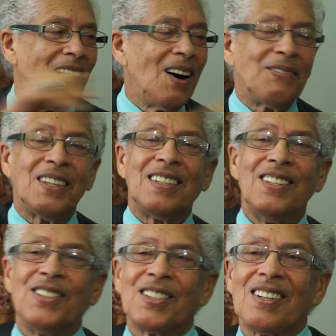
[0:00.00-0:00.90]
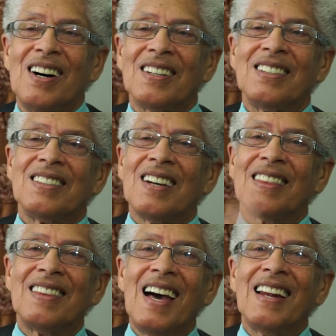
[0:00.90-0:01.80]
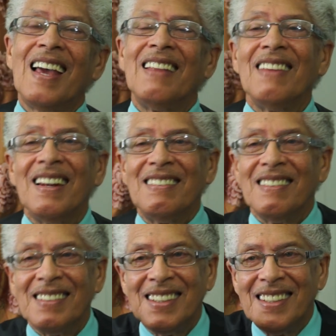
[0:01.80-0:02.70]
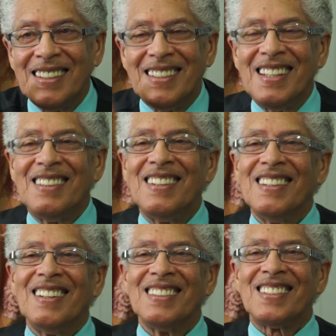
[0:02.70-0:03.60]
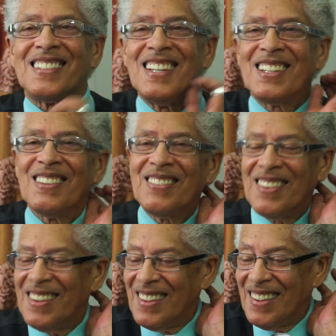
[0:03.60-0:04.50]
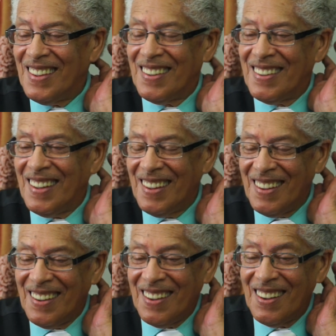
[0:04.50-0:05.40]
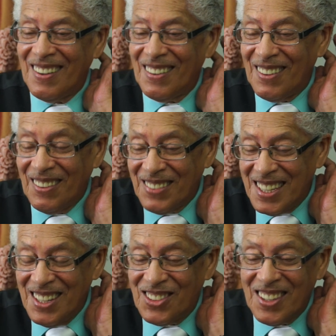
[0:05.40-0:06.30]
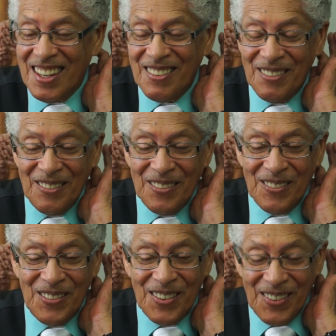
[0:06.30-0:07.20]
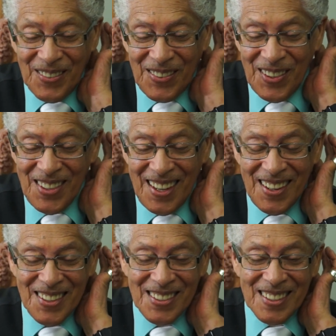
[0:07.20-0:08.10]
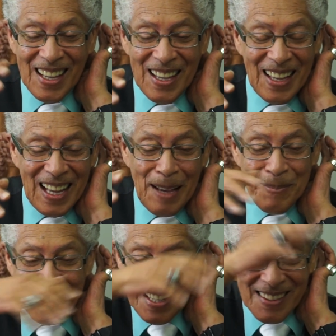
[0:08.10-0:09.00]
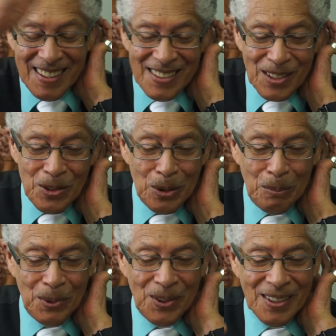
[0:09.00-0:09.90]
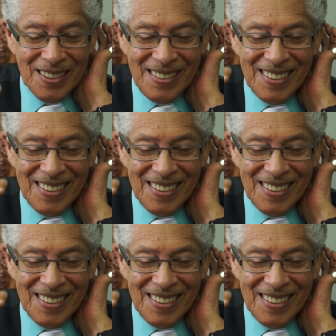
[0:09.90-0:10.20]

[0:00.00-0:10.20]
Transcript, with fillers: Off to teachers' college, got that, and then did the stint of, uh, of teaching for a few years, upset the school board.